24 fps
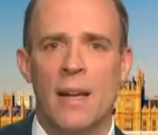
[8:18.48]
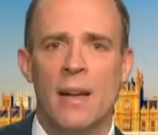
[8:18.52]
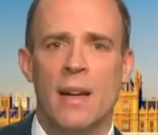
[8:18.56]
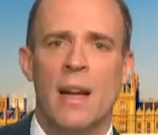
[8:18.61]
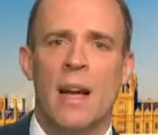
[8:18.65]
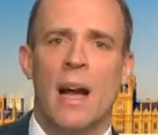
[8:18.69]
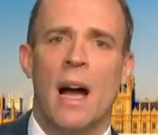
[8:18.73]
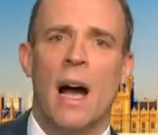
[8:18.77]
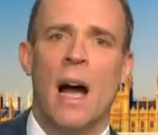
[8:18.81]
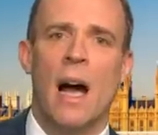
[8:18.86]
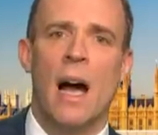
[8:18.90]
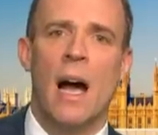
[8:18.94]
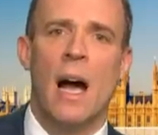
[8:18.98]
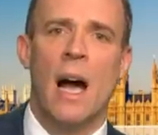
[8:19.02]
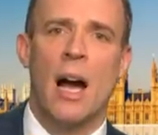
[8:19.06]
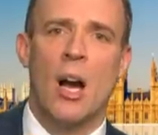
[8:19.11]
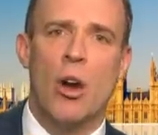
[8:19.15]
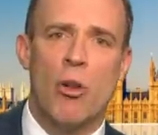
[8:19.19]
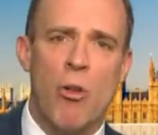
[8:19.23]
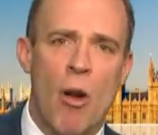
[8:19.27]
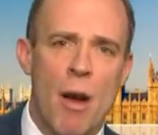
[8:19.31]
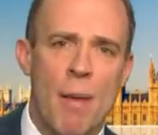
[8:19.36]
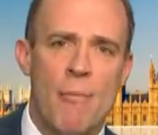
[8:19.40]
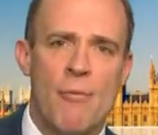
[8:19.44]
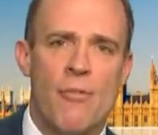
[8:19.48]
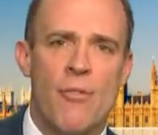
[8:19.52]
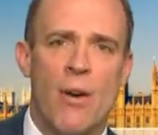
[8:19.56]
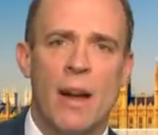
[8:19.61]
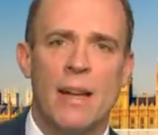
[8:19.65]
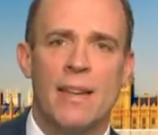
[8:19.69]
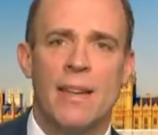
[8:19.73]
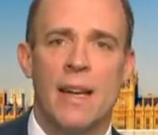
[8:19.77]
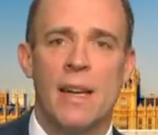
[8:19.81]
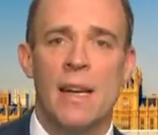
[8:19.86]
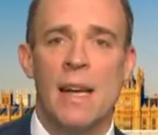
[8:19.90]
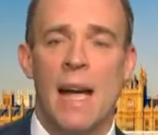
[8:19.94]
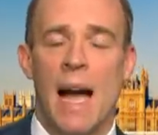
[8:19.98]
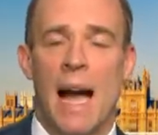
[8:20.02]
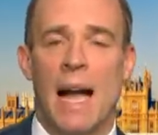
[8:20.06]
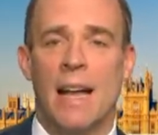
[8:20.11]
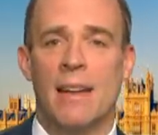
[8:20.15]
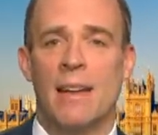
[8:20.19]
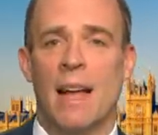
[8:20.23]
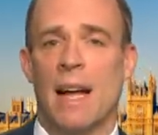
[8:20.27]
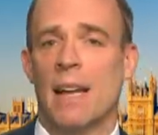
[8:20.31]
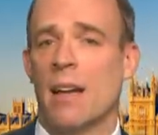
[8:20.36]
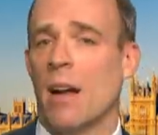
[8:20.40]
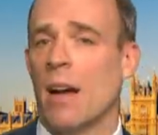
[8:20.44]
yeah. Uh, crime fighting, okay.
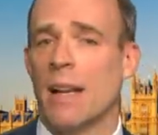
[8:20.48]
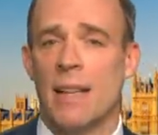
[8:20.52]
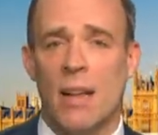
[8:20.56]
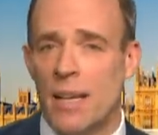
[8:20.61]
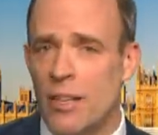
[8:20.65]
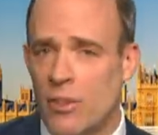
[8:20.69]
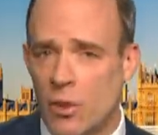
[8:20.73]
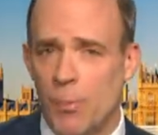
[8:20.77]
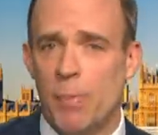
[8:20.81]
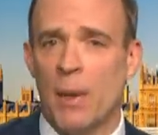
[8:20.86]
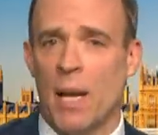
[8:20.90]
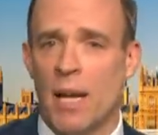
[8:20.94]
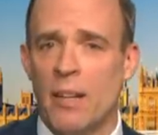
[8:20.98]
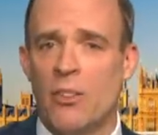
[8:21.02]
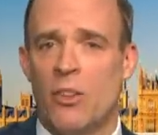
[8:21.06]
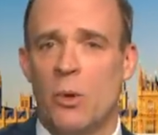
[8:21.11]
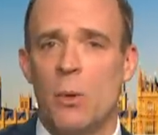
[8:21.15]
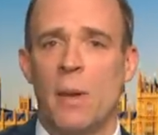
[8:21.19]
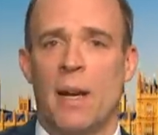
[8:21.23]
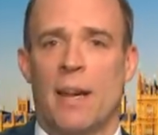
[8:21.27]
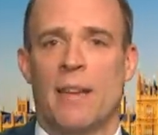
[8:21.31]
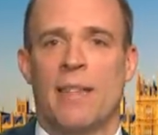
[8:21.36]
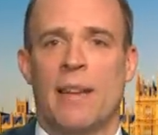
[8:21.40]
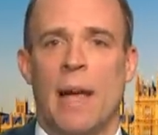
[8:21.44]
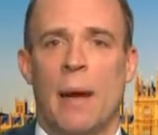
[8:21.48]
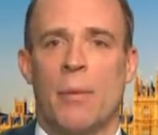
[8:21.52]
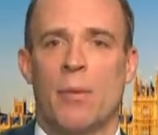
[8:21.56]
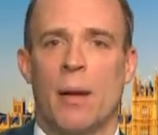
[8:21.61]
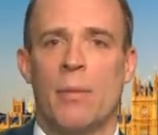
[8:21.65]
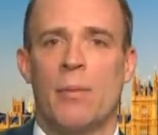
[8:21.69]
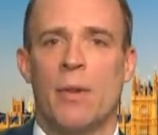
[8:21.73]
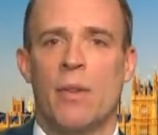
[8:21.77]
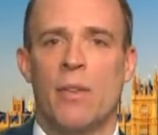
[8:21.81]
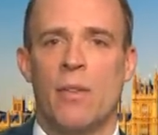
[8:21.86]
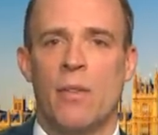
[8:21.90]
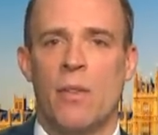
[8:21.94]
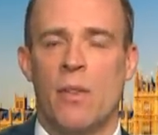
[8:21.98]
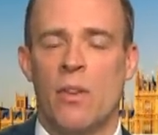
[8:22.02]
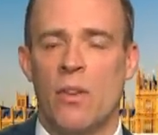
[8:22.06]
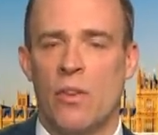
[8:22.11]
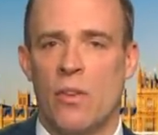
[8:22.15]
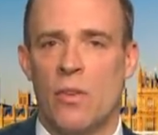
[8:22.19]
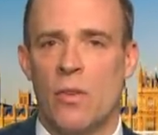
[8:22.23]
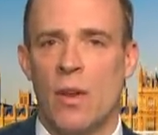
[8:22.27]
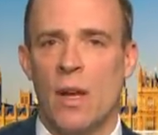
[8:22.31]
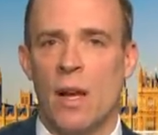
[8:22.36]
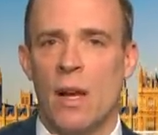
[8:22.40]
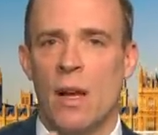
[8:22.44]
and, and, and, I do. But I do accept. I'm, this
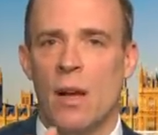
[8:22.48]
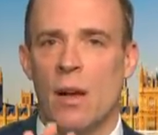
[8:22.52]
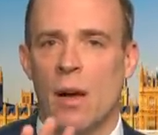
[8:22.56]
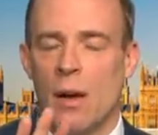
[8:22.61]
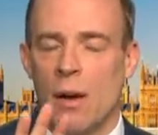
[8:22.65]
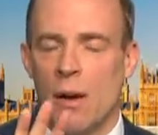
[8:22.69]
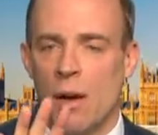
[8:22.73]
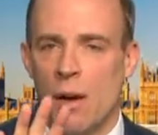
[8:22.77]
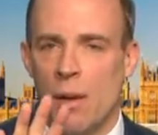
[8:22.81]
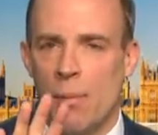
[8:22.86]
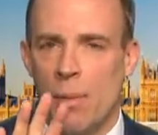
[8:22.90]
is uh,